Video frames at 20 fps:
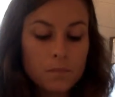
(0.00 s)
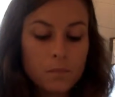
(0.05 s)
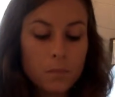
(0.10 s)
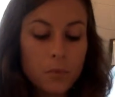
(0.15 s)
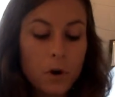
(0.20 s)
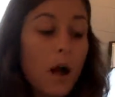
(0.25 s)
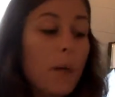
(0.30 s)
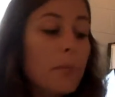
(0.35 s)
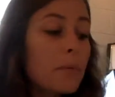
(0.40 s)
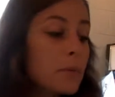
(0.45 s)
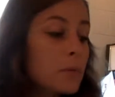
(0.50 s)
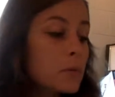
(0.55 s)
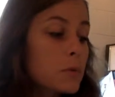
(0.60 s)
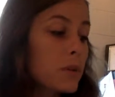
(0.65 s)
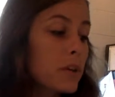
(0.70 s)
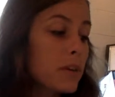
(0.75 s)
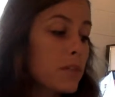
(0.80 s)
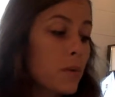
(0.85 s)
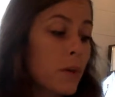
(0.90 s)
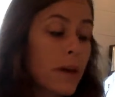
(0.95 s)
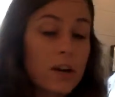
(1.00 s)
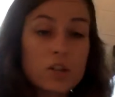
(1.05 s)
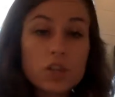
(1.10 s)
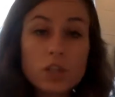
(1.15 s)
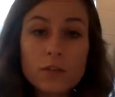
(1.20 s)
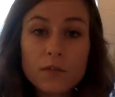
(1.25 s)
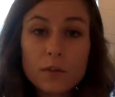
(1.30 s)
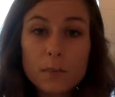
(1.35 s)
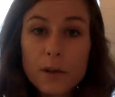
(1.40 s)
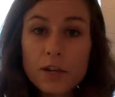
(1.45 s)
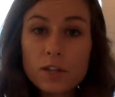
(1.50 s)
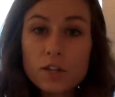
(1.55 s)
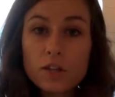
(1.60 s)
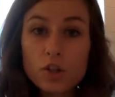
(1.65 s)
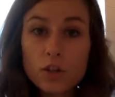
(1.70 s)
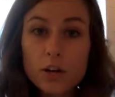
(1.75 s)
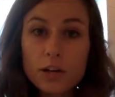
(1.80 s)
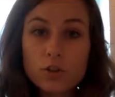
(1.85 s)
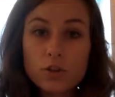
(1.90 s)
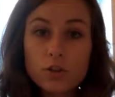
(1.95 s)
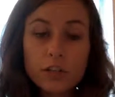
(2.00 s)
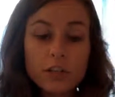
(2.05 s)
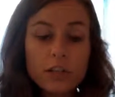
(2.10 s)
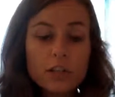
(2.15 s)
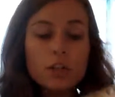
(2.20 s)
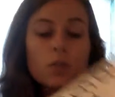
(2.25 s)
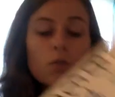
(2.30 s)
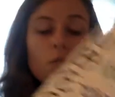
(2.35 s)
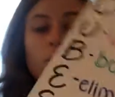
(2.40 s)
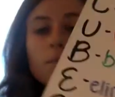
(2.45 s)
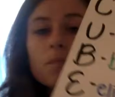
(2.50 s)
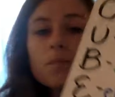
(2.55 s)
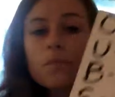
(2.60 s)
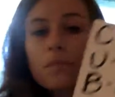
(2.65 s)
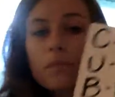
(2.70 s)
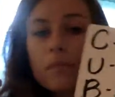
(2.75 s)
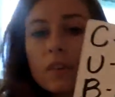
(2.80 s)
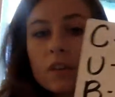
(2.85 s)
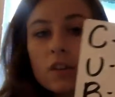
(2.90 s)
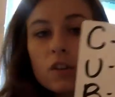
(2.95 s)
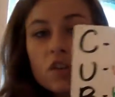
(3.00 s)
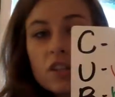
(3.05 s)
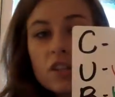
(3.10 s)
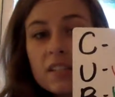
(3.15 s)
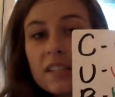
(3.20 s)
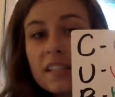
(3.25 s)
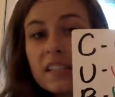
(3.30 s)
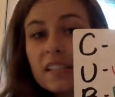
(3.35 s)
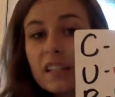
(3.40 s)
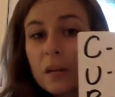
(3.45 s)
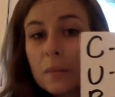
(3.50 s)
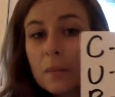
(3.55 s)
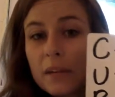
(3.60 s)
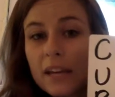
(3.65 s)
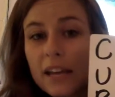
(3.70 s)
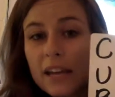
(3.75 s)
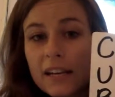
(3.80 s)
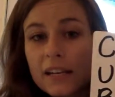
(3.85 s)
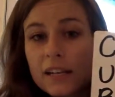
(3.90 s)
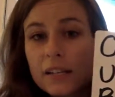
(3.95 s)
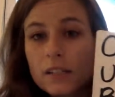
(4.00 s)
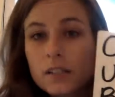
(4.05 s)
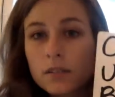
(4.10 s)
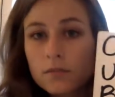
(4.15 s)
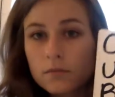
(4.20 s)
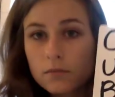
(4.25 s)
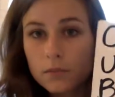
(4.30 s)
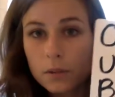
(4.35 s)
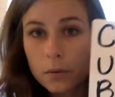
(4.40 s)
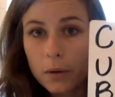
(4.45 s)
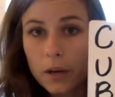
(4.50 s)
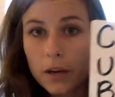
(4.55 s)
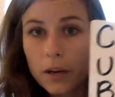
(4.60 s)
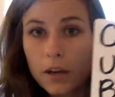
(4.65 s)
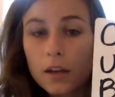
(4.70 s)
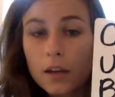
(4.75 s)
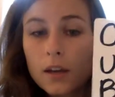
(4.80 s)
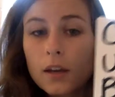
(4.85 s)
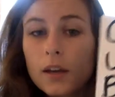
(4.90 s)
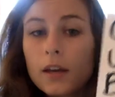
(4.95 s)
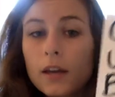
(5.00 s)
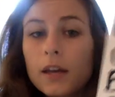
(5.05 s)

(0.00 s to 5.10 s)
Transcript: problems will give you extra information to try to trick you. Just eliminate it, okay?